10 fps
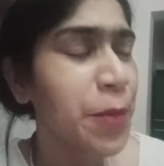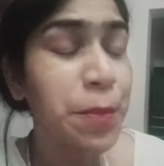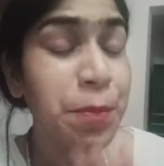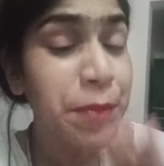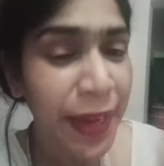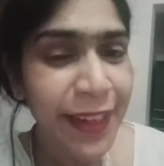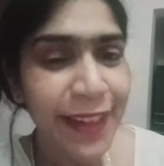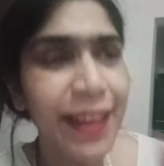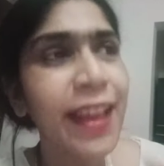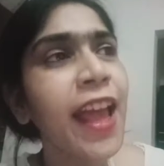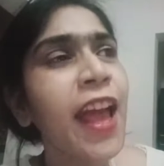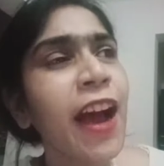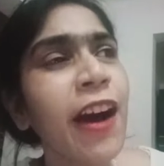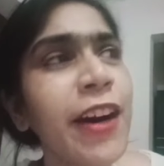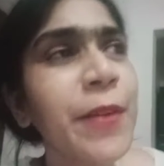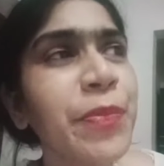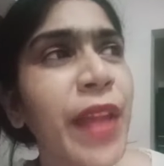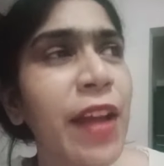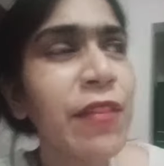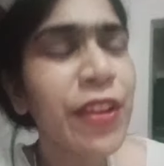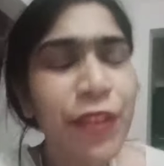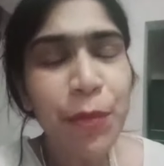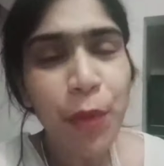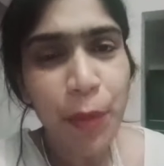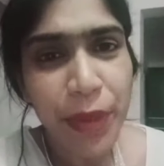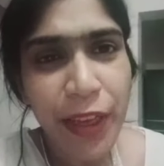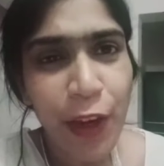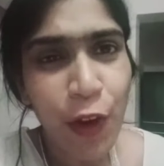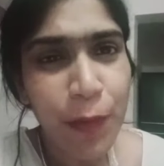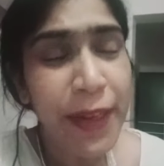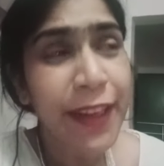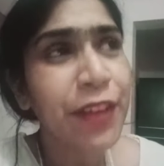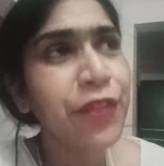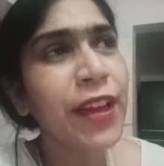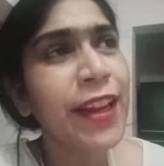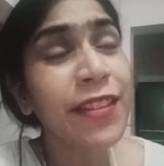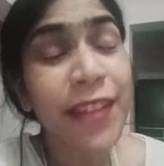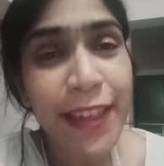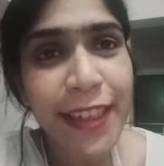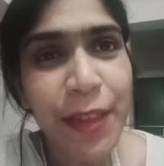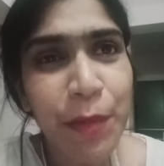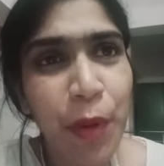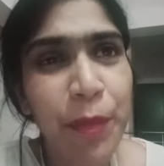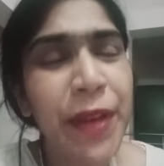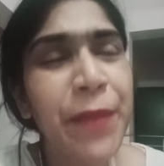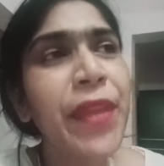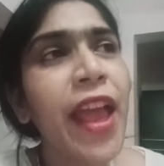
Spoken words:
mainly I've lived in Bombay all my life, and I studied in Bombay